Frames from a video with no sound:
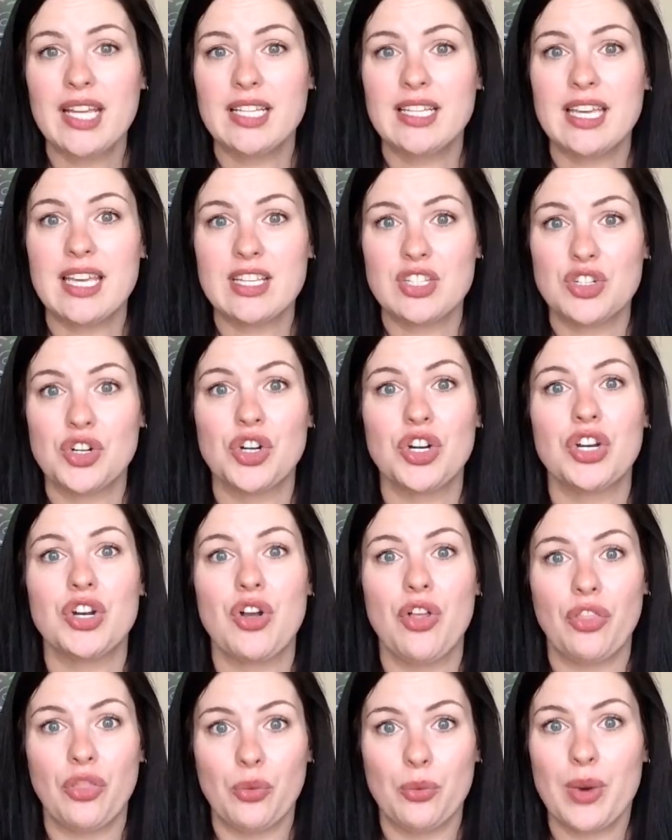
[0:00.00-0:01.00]
to get started
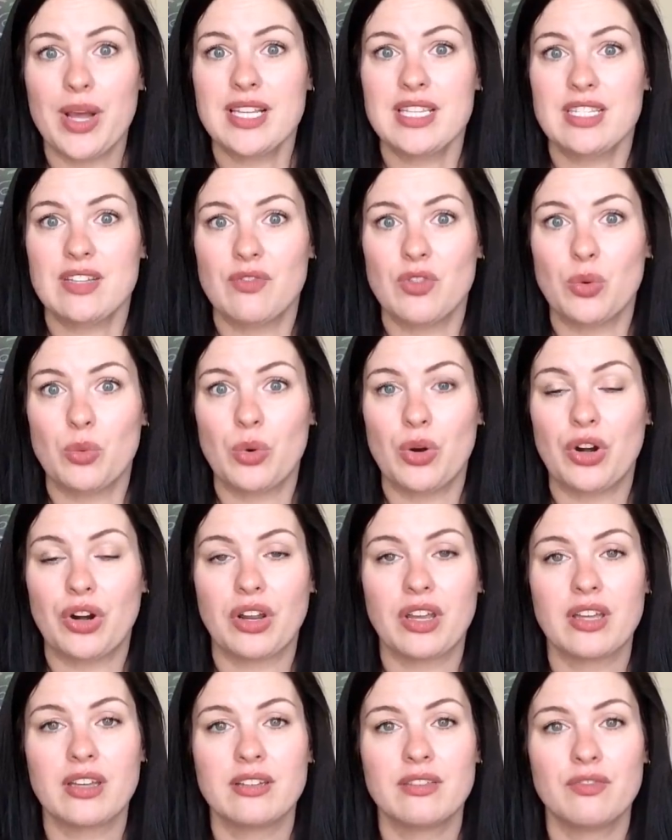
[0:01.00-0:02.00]
on the rest of the
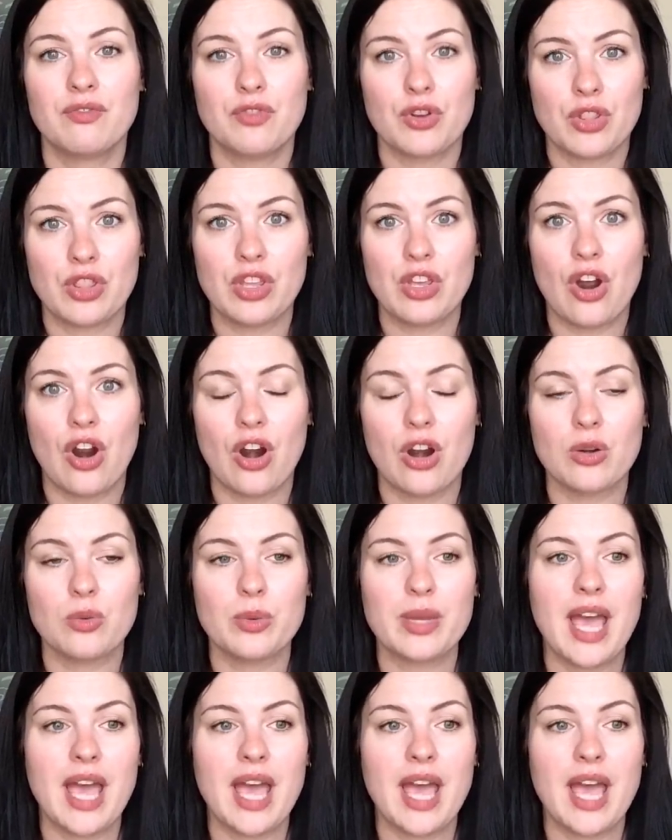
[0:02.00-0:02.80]
work for the yard.